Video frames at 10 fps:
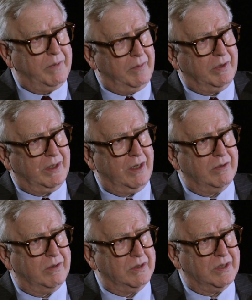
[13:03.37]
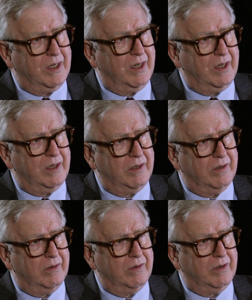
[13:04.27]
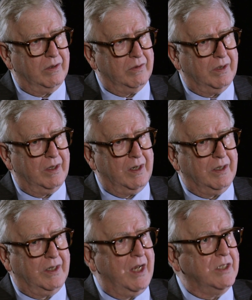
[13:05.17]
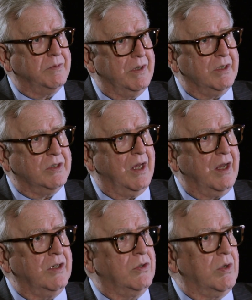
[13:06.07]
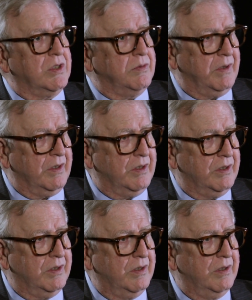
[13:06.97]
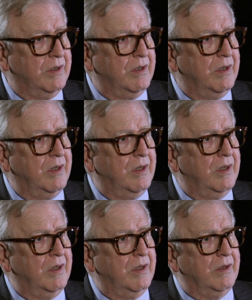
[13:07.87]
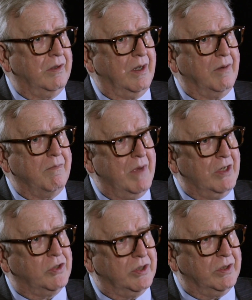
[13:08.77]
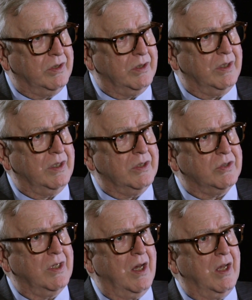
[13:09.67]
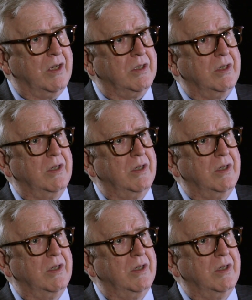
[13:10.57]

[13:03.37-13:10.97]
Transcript: people together to say, that engagement is not endorsement, that a mention is not